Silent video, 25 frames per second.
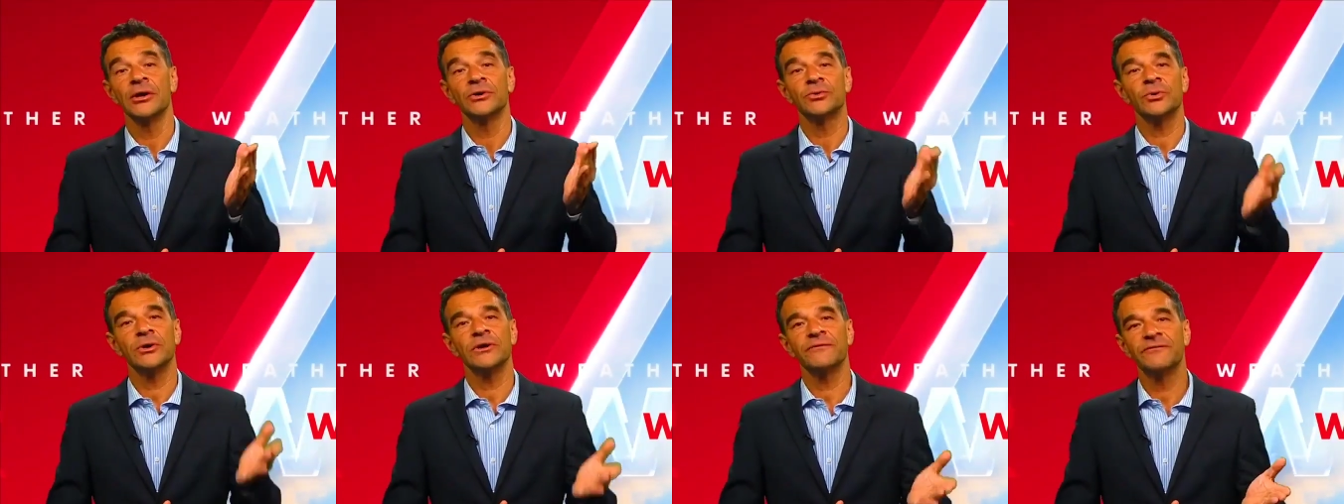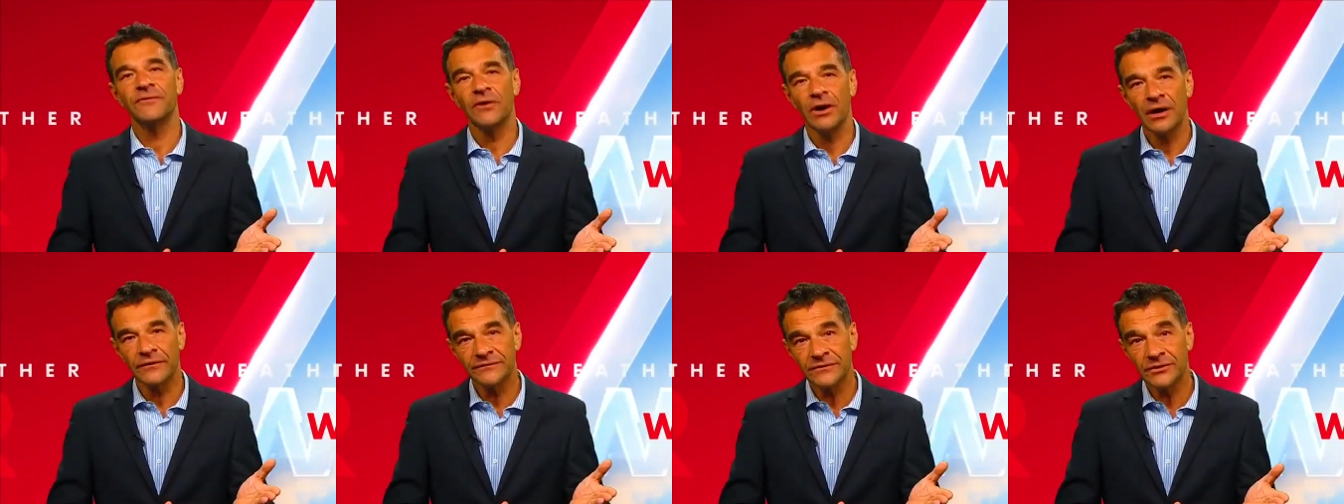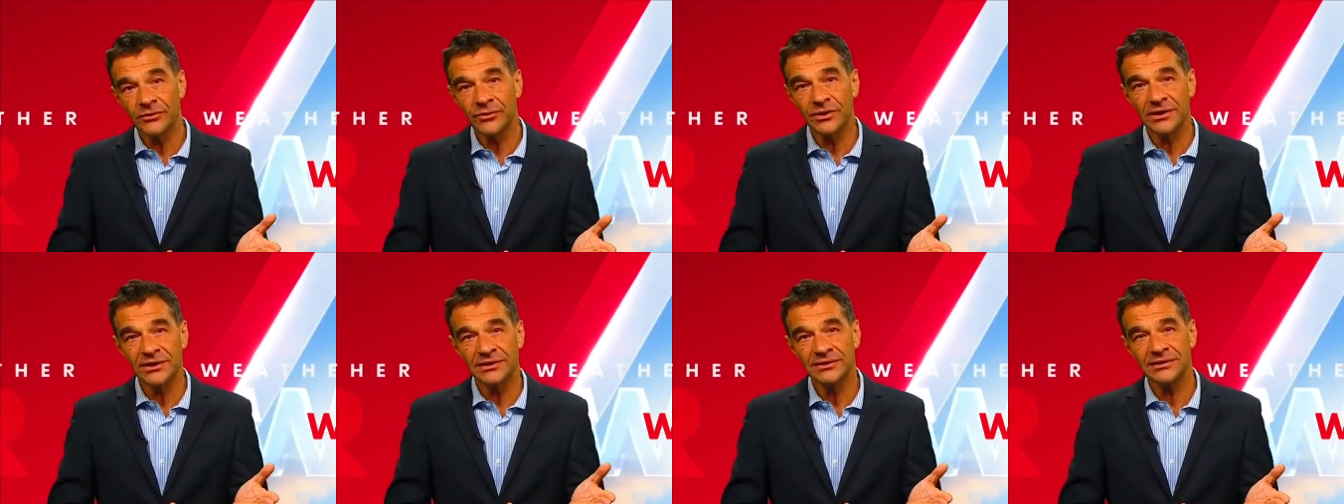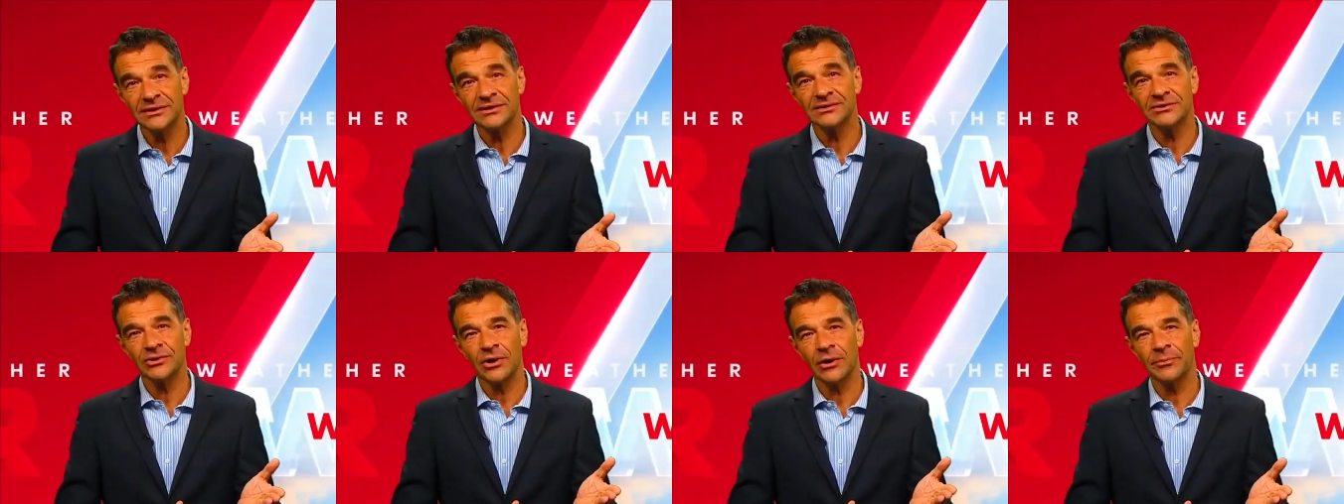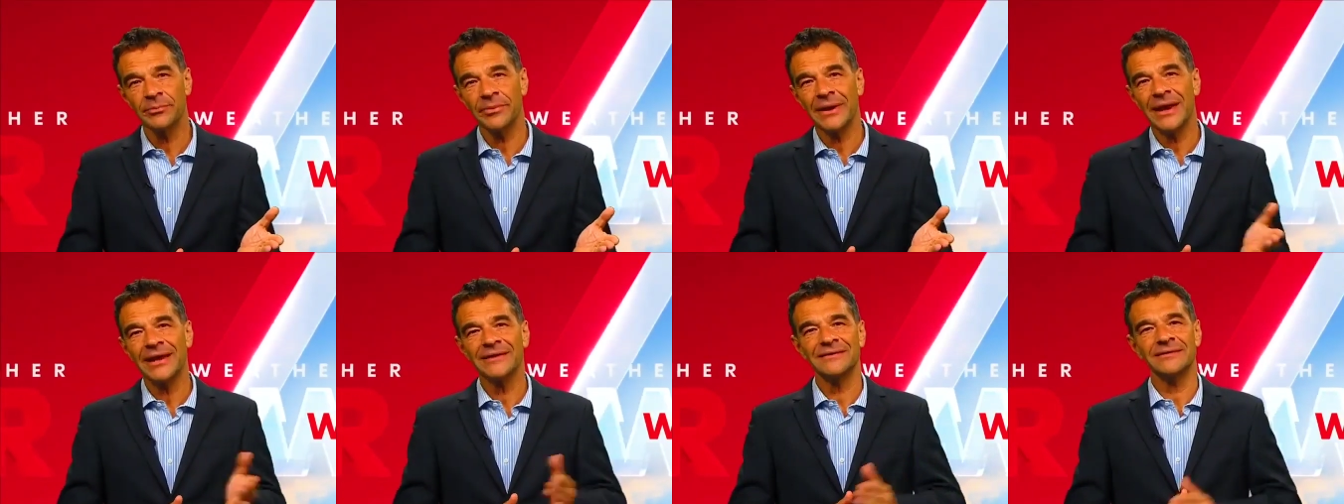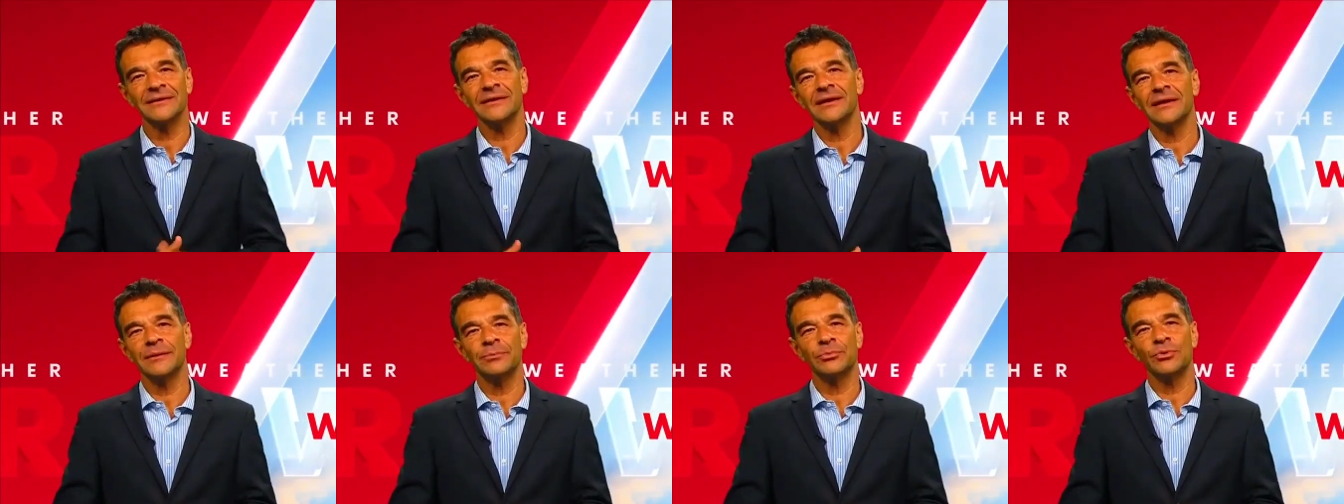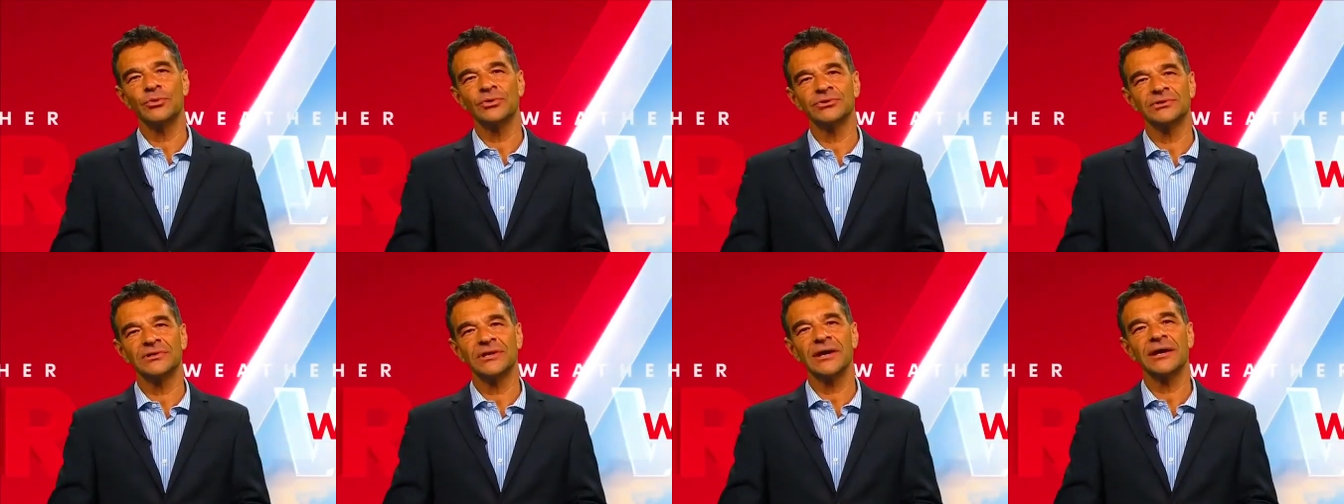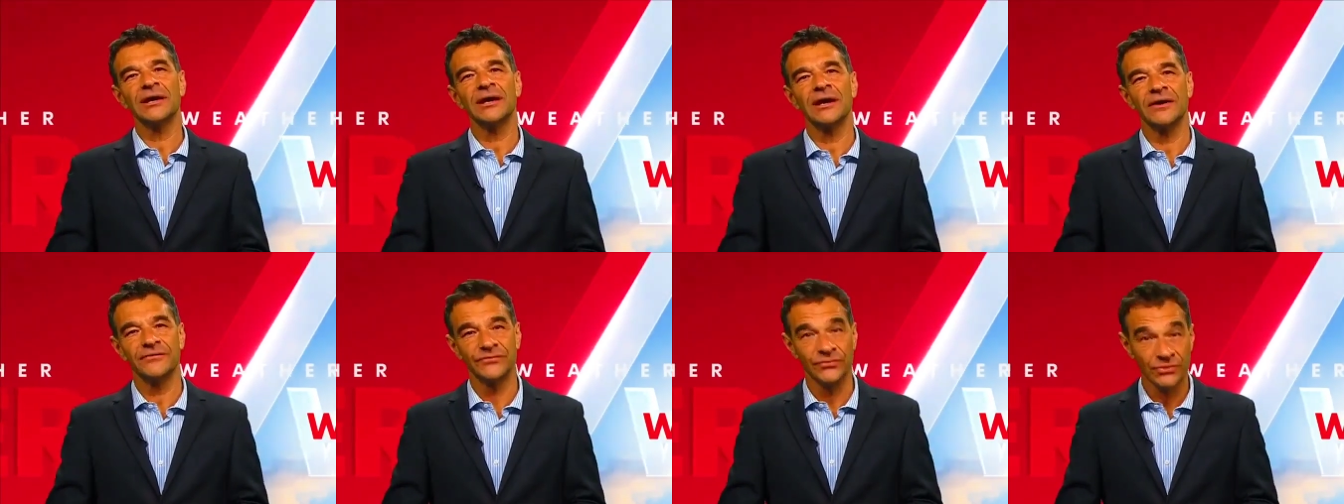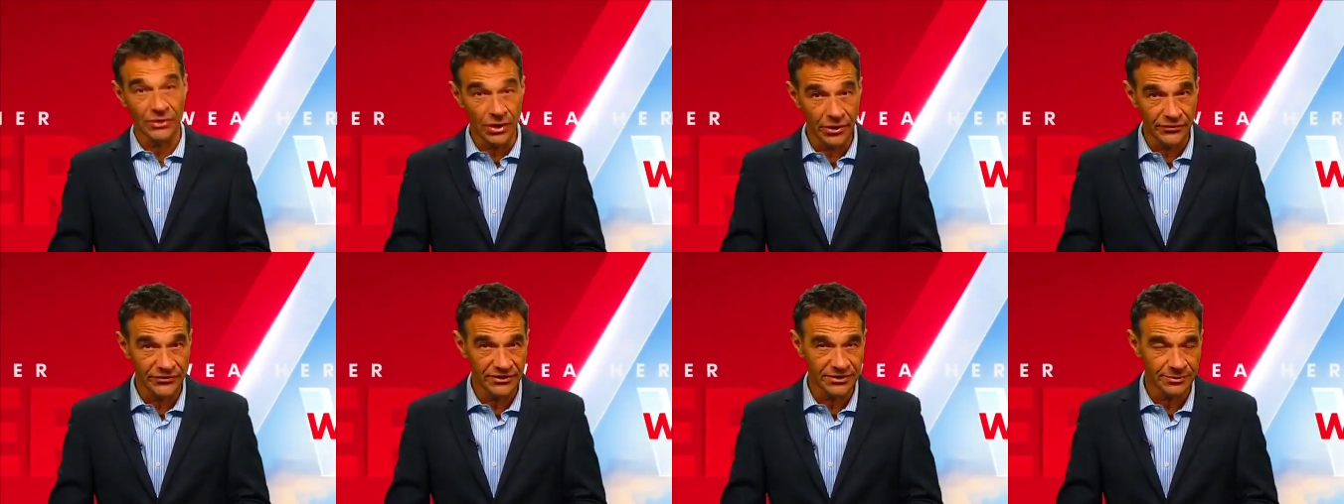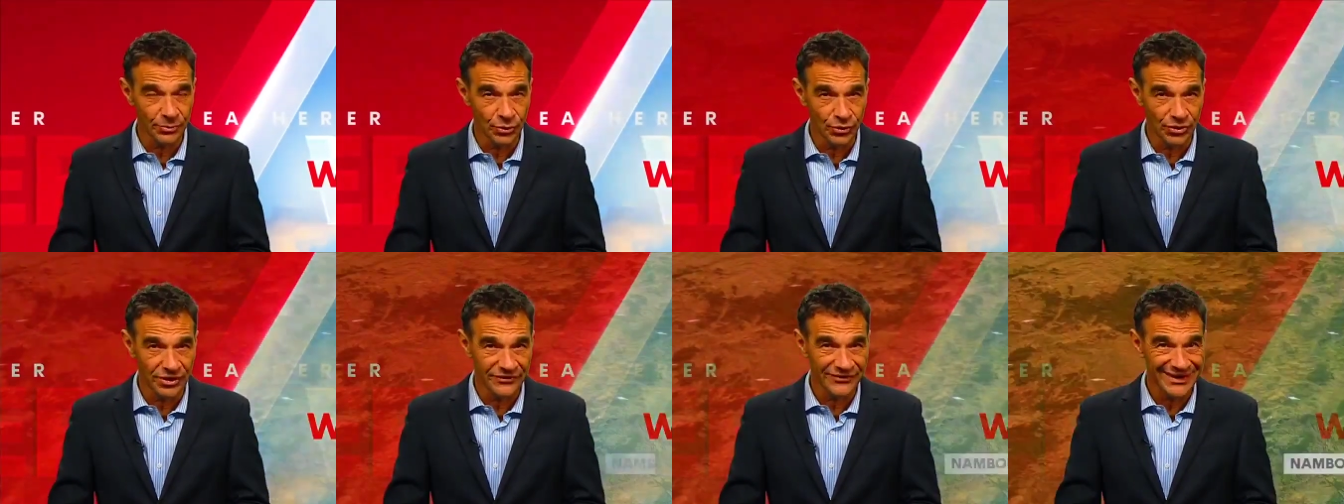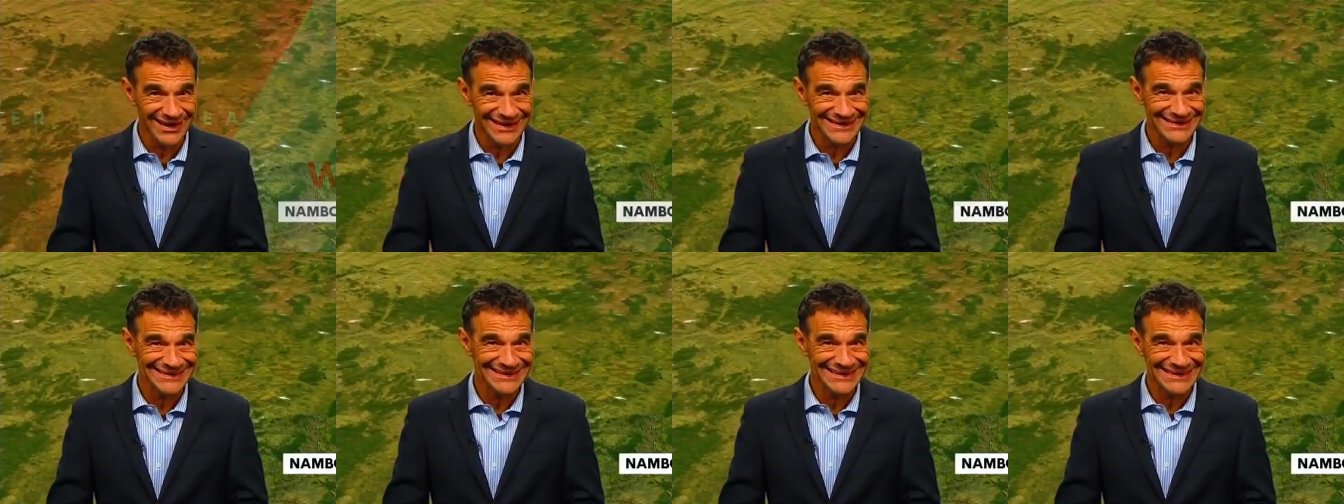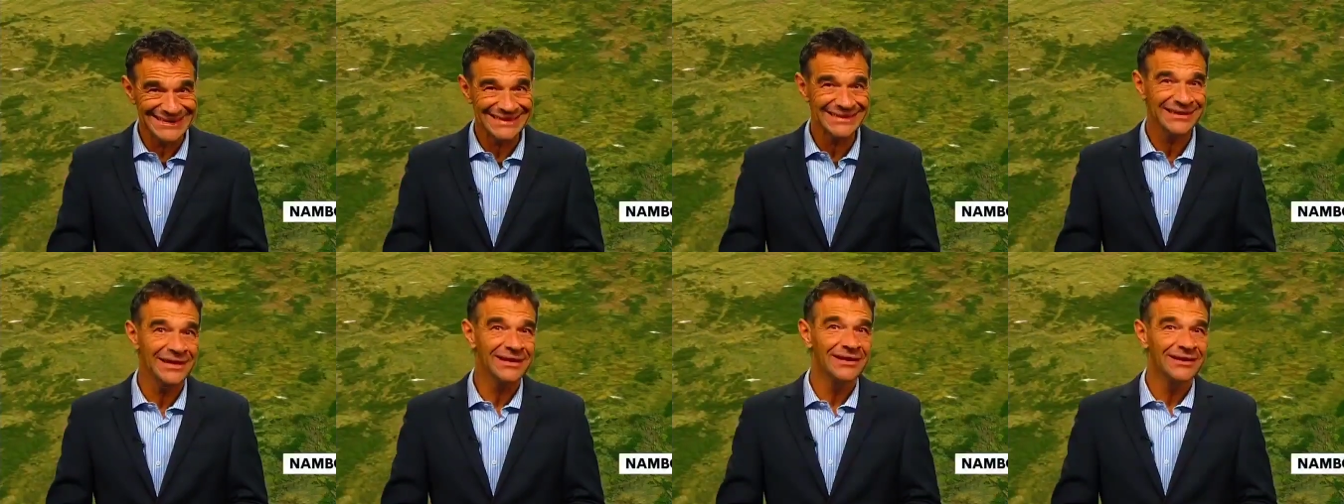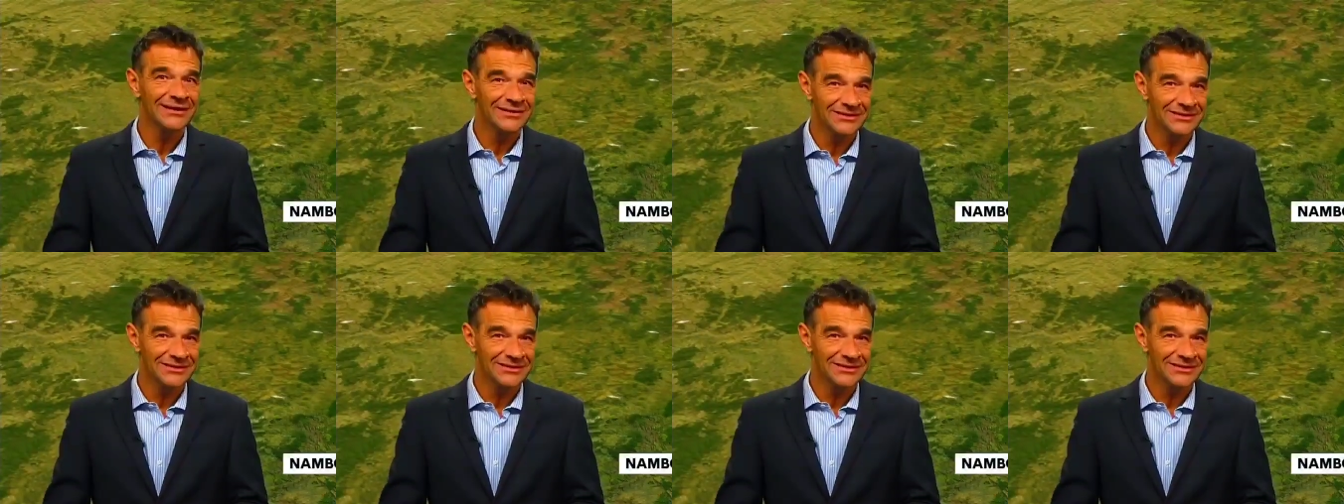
25 degrees the top at the airport today after a low this morning of 18.